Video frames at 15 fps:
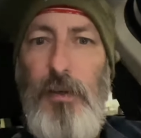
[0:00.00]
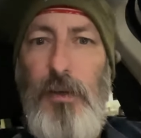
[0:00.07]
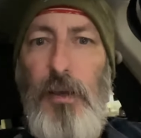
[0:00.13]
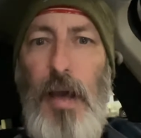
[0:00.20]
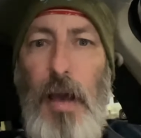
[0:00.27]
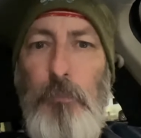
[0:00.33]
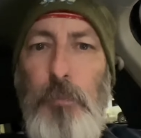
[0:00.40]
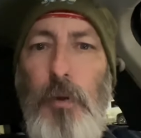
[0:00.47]

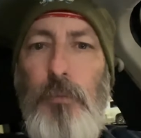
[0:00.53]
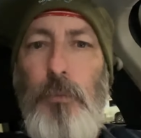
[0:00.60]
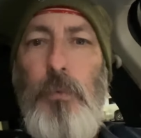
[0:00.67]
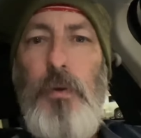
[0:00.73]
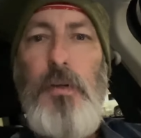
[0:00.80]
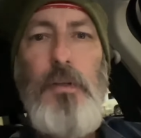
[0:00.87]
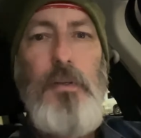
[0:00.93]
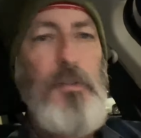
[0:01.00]
I pulled up the
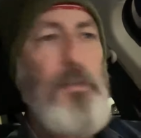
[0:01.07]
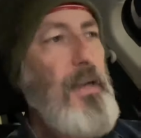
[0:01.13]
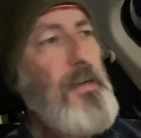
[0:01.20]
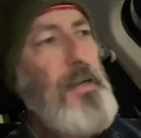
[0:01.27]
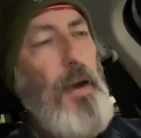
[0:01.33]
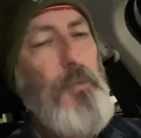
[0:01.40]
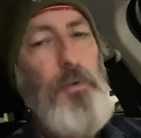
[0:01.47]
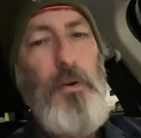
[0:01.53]
window and it
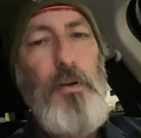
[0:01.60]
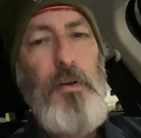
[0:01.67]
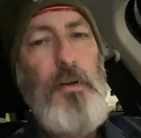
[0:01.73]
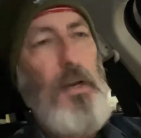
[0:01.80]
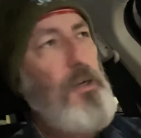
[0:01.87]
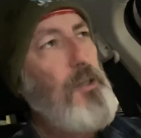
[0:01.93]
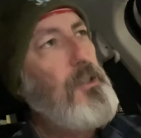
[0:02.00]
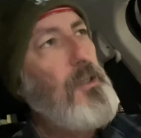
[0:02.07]
tapped on it, and I
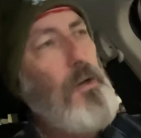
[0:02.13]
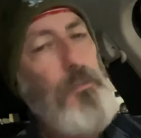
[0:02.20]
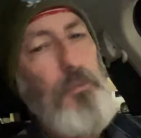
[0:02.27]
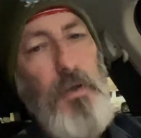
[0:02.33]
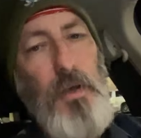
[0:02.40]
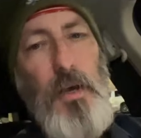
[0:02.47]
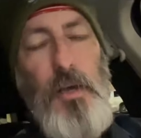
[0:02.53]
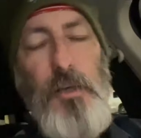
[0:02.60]
just showed them.
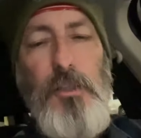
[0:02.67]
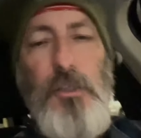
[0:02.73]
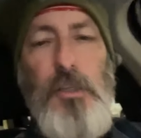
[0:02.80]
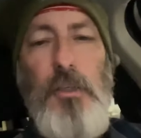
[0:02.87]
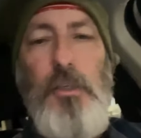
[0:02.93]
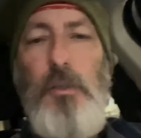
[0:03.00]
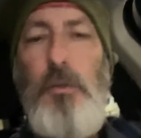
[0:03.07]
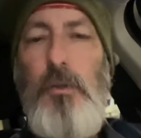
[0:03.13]
She said, you,
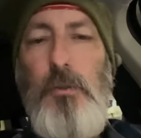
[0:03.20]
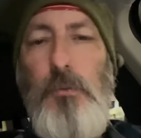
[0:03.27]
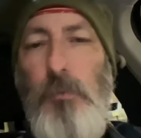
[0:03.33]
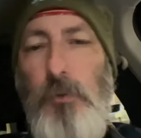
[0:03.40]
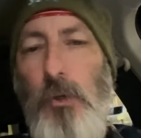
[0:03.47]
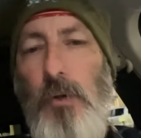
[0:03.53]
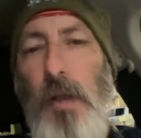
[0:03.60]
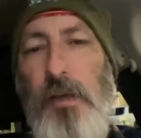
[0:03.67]
you, "You're
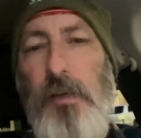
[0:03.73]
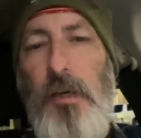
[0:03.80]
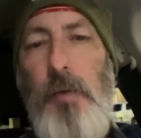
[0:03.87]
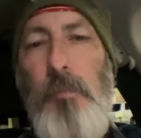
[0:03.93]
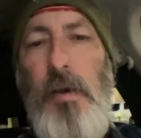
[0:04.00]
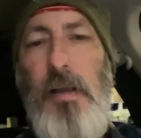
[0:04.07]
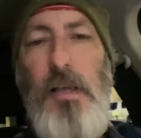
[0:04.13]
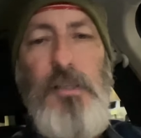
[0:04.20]
gonna have to come
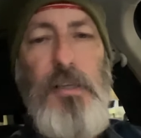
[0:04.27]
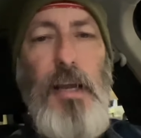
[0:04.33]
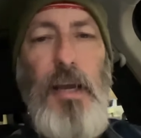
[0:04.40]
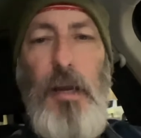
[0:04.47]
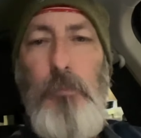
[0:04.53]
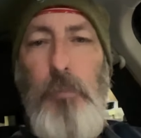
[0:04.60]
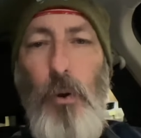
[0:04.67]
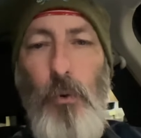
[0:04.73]
in." I said, "I got
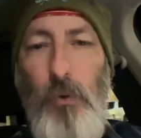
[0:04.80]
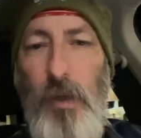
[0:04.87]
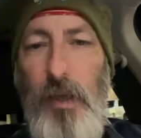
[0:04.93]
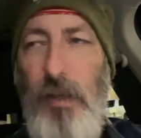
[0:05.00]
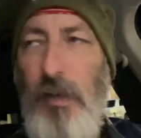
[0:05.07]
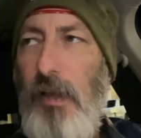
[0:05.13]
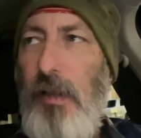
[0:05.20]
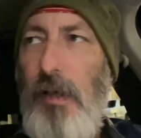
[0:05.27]
a broke leg,
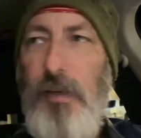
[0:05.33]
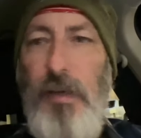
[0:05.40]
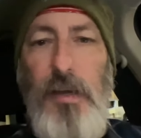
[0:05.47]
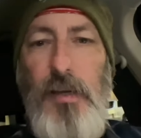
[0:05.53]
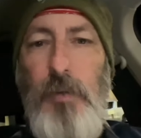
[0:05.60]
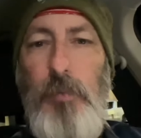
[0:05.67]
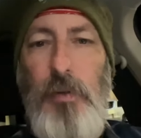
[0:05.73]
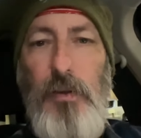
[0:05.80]
lady. I can't
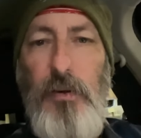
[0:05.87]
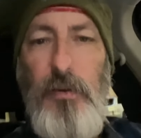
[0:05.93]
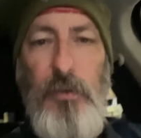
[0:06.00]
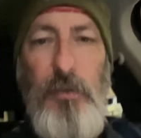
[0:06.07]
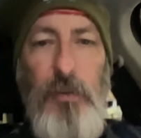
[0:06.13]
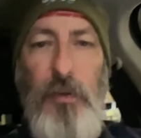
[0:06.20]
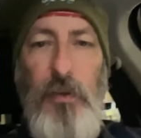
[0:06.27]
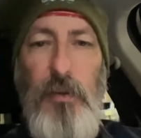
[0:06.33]
come in there."
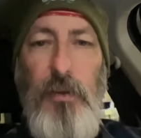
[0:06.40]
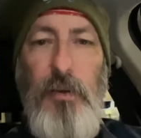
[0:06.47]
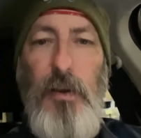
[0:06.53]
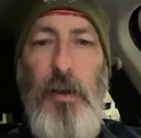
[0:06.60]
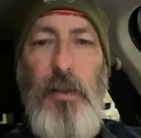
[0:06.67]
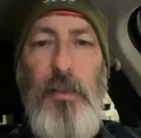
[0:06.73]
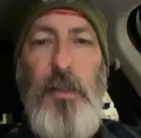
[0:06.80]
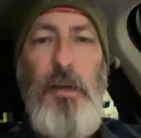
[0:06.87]

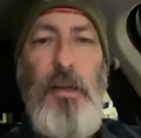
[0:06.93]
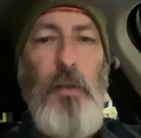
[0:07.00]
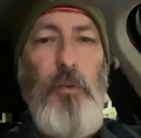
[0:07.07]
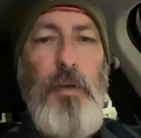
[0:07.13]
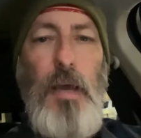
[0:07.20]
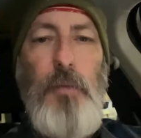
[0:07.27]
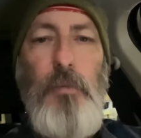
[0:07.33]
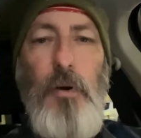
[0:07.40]
Then another one
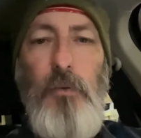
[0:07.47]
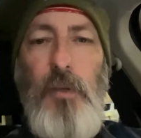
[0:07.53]
came over.